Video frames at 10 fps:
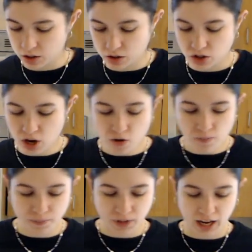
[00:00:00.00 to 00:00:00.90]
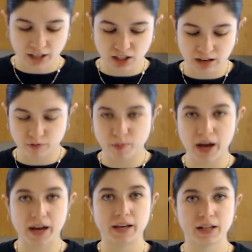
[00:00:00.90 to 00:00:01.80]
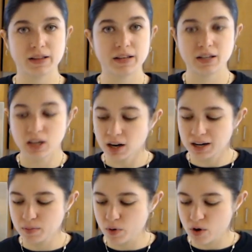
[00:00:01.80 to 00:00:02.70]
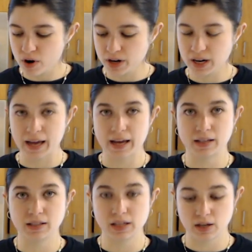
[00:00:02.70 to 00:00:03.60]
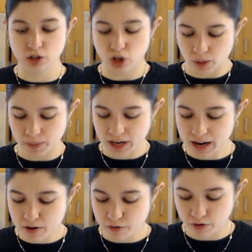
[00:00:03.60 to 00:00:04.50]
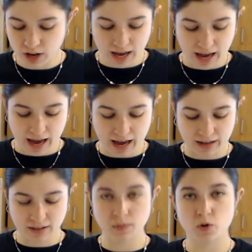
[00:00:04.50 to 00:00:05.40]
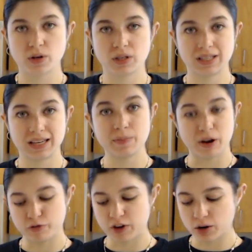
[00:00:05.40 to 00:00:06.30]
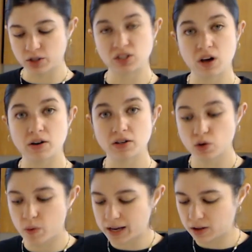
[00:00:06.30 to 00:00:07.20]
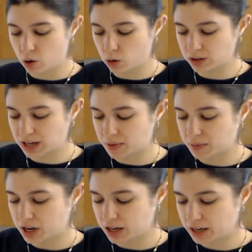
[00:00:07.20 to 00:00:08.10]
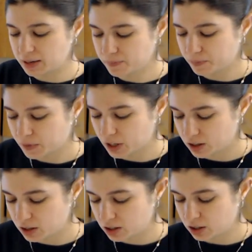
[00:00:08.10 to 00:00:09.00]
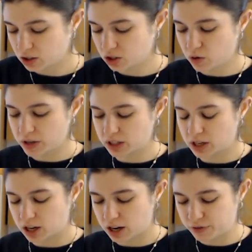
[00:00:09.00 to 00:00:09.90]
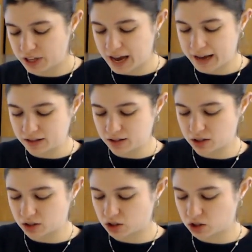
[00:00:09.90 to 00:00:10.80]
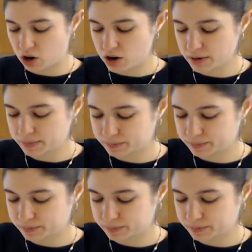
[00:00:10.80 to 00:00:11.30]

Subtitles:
So I just have my clean cutting board and a sharp knife, and I'm going to keep my fingers tucked away the whole time I'm cutting. Just going to cut off the ends to start.